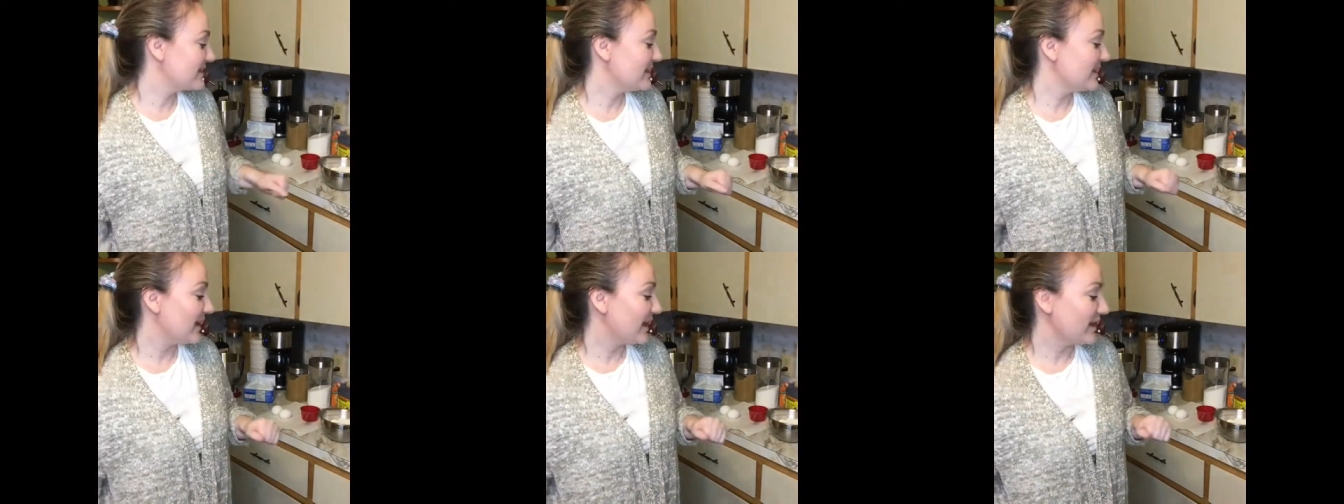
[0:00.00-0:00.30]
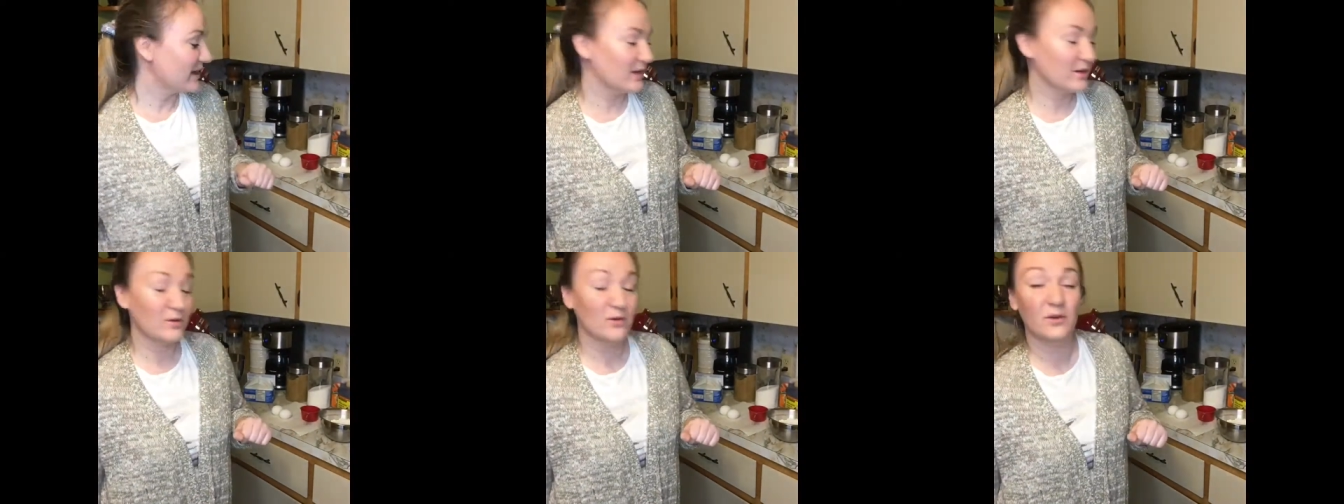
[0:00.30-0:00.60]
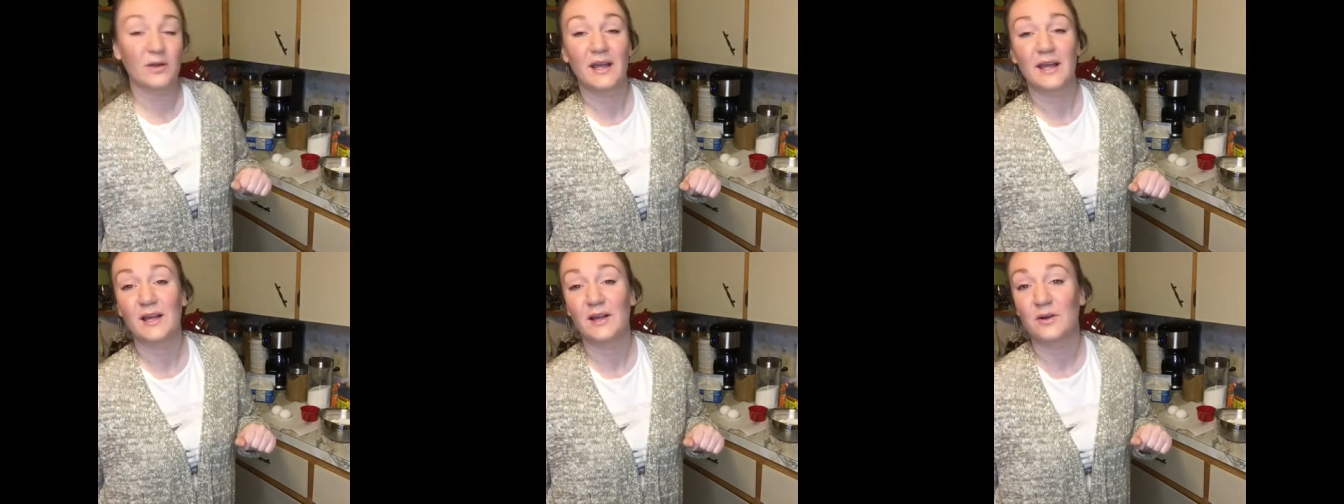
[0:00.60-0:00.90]
I don't
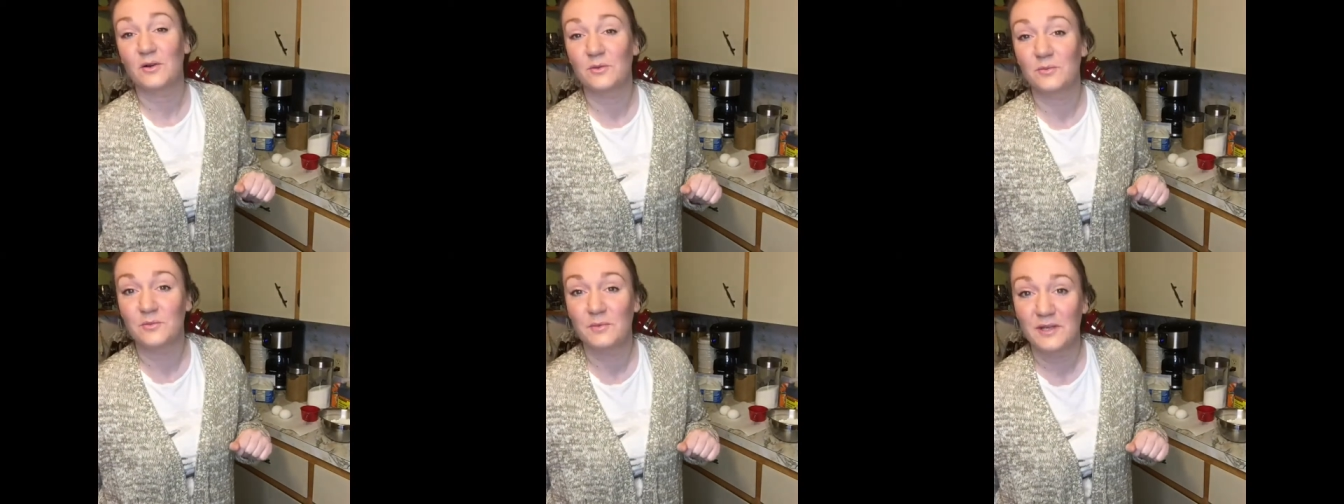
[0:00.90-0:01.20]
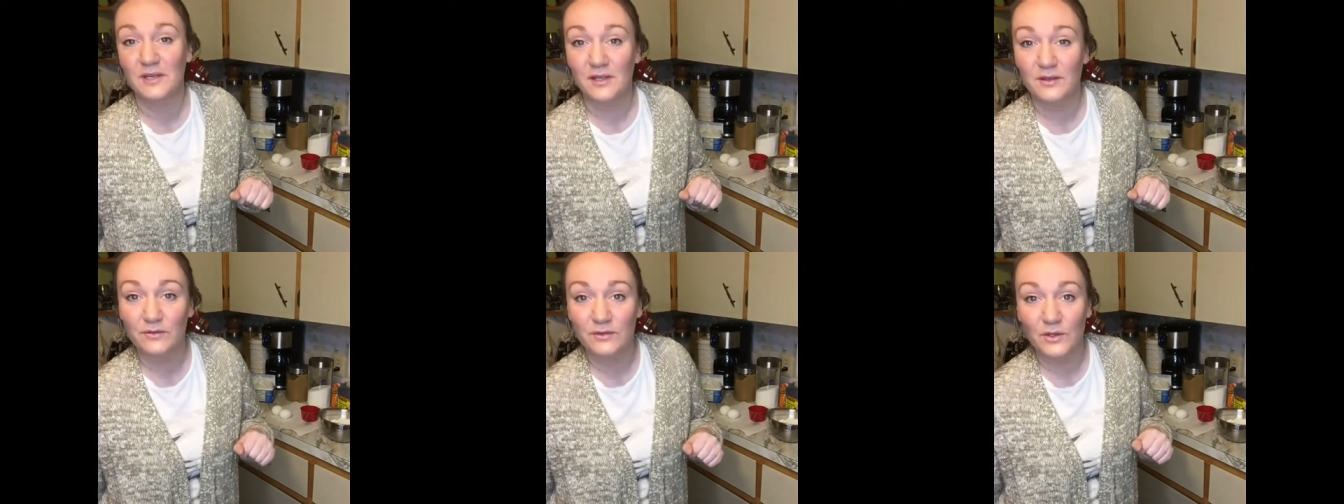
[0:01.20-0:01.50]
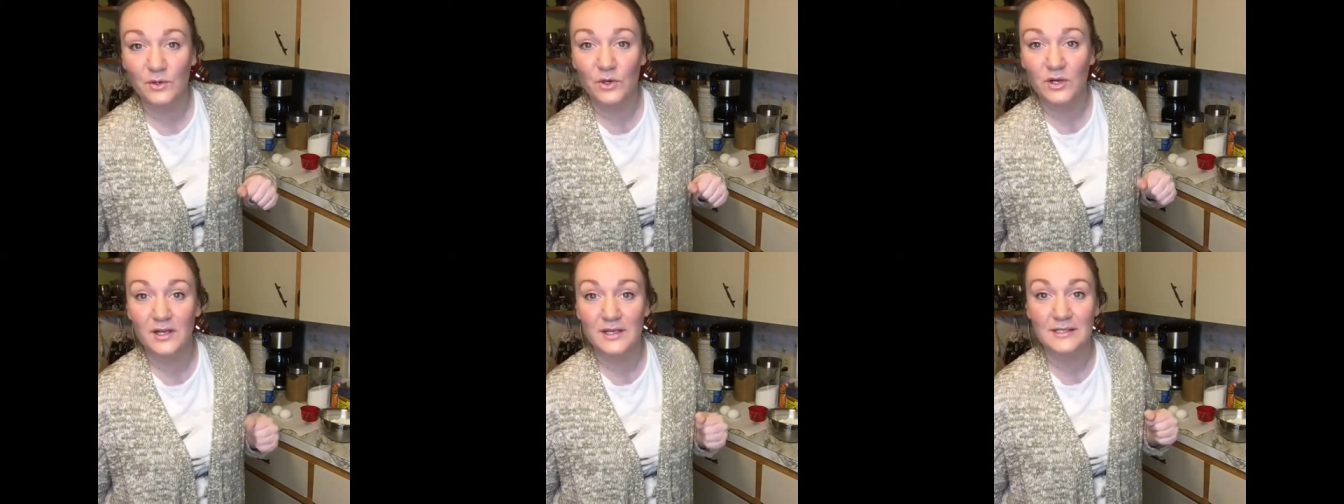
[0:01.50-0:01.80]
know how many of
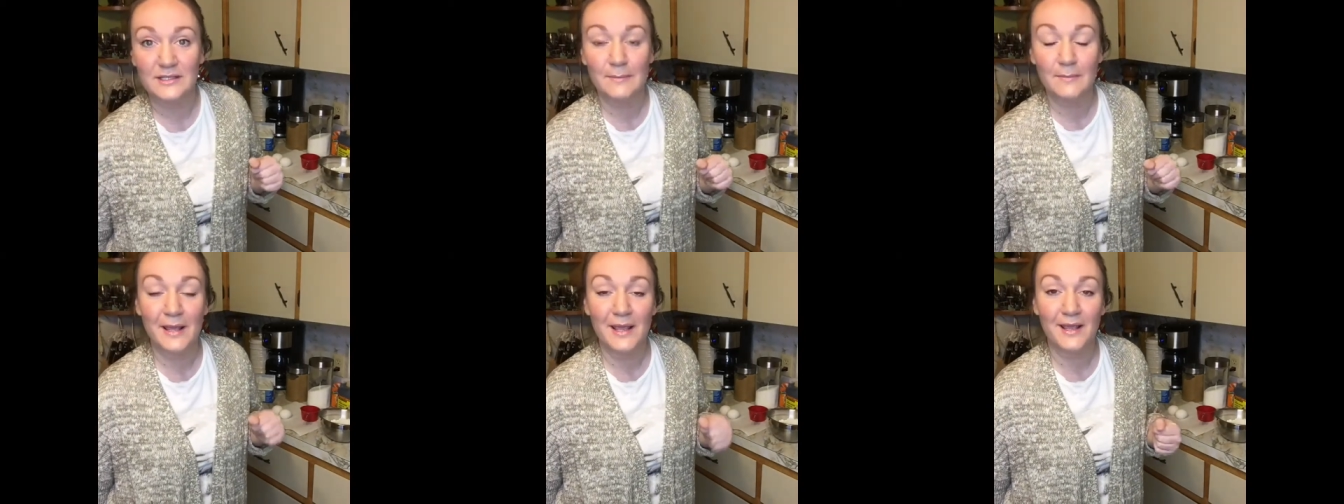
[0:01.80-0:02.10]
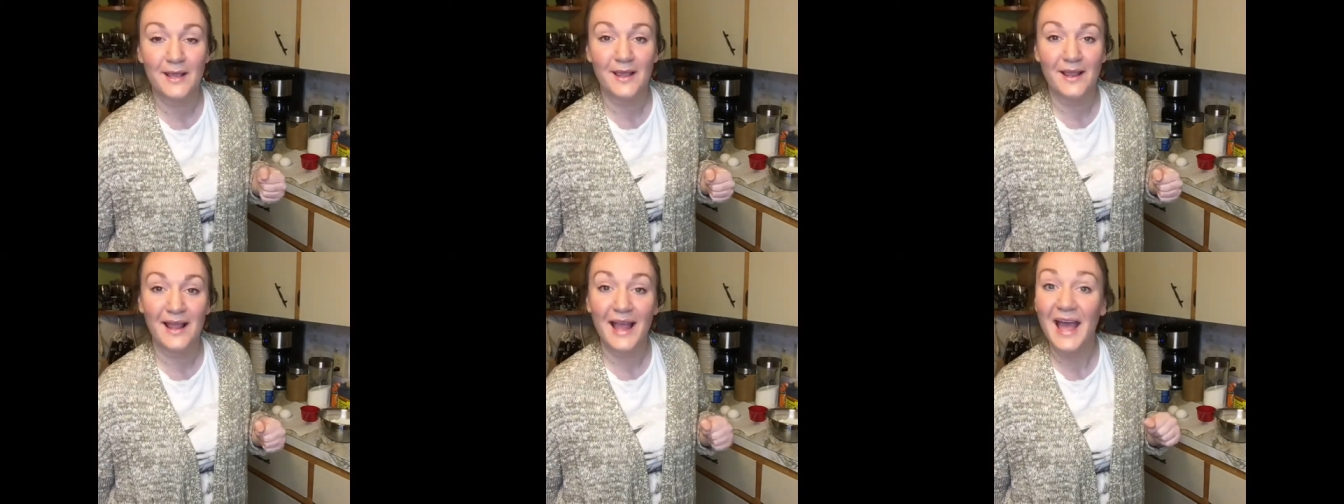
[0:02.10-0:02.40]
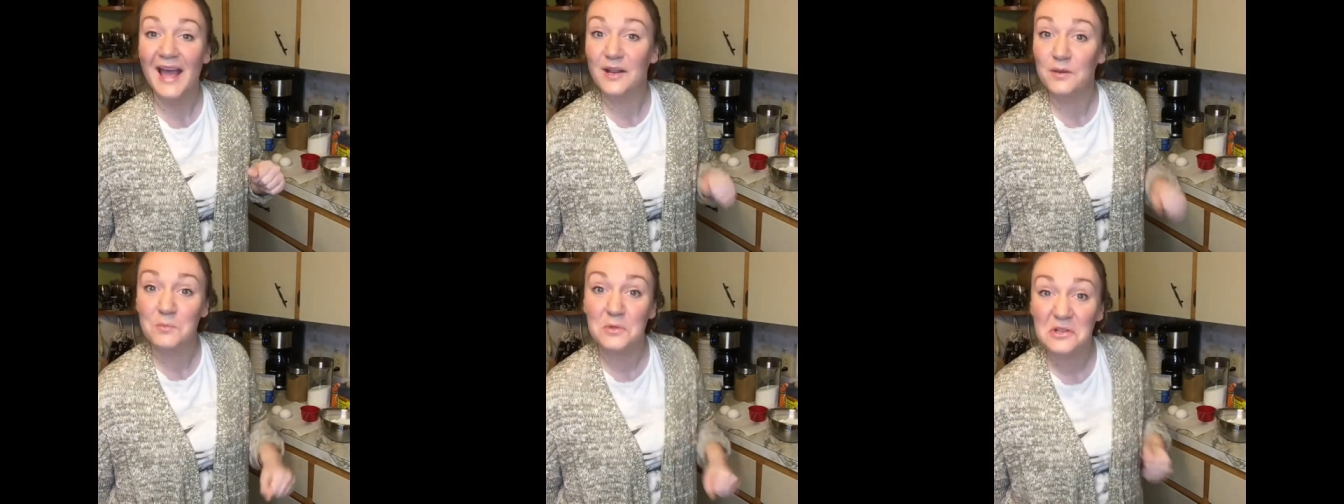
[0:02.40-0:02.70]
you are into making
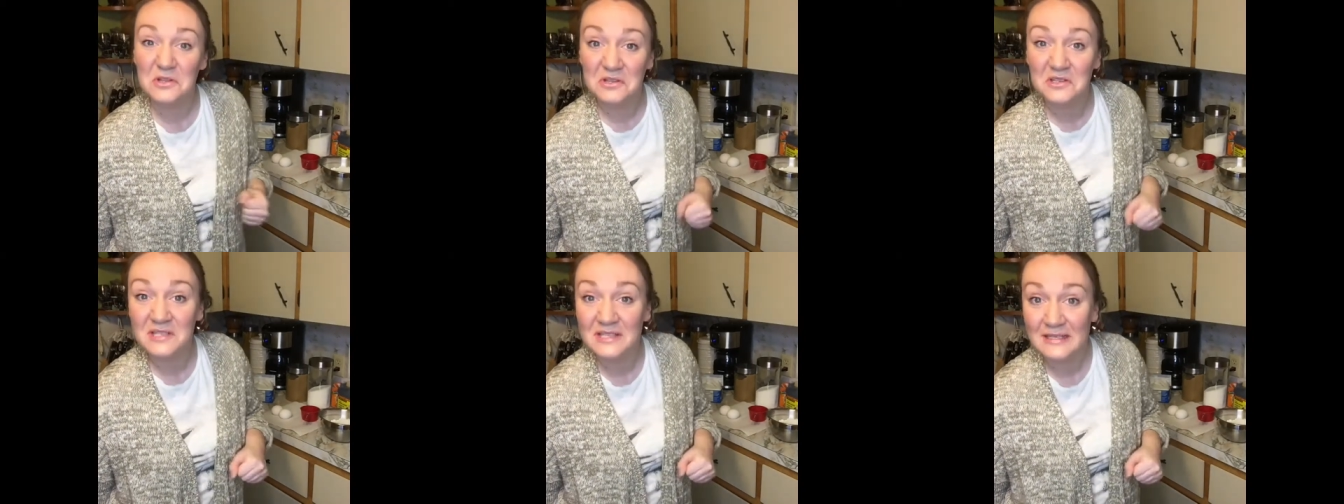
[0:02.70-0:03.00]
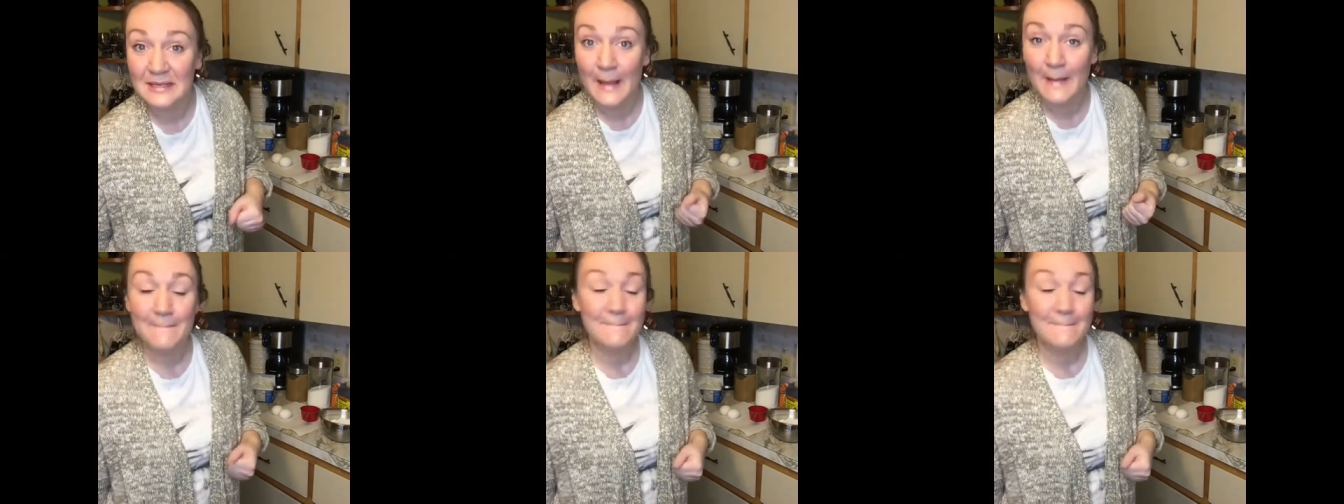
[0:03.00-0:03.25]
edibles,